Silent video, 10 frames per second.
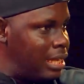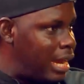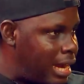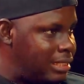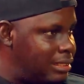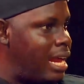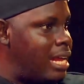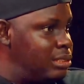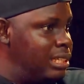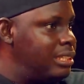attackers there.
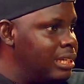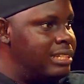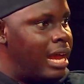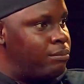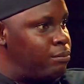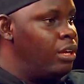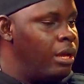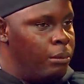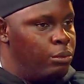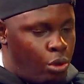That's the things that.
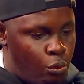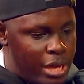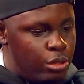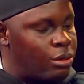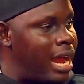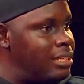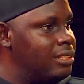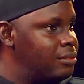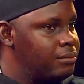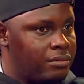So when you look at it,